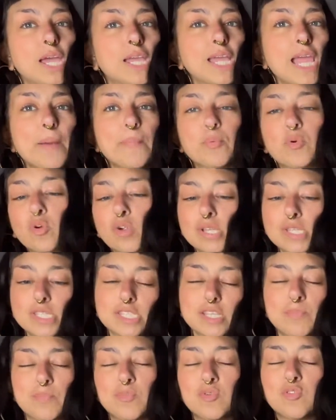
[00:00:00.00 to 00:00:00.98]
Capricorn,
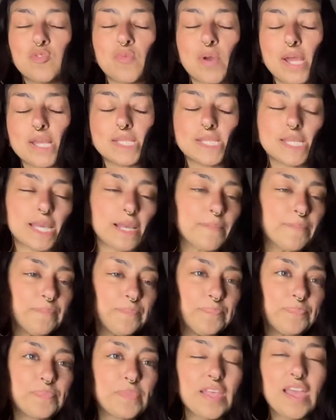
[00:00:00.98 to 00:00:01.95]
Sun, Moon, Rising.
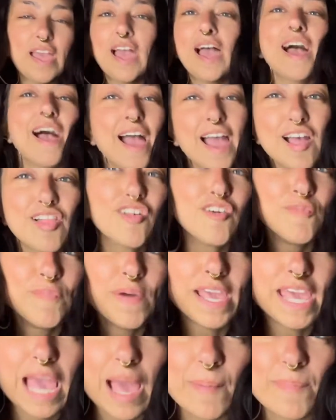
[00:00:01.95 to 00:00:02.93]
I love
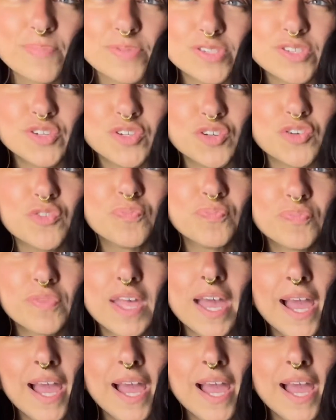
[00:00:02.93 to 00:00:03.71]
my Caps too.